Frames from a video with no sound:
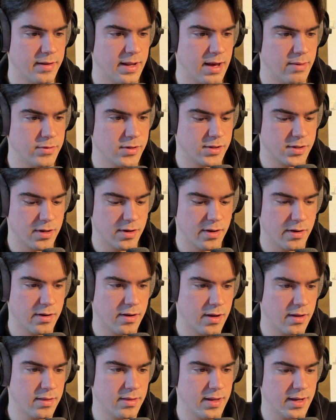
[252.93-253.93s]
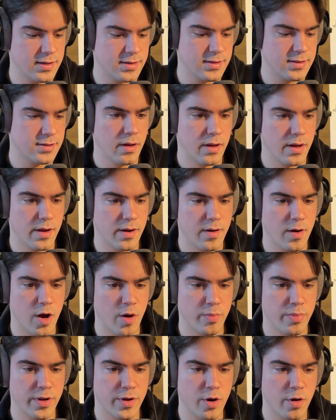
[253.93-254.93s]
Now I'm just going to cut this and
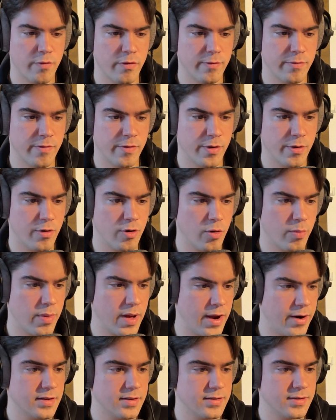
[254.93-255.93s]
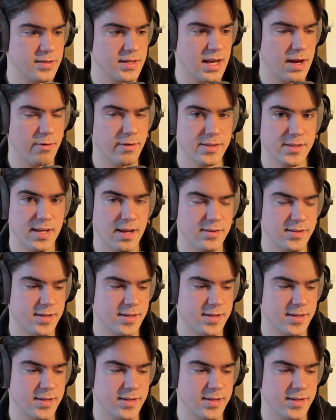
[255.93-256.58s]
copy it over for the whole pattern. See how it sounds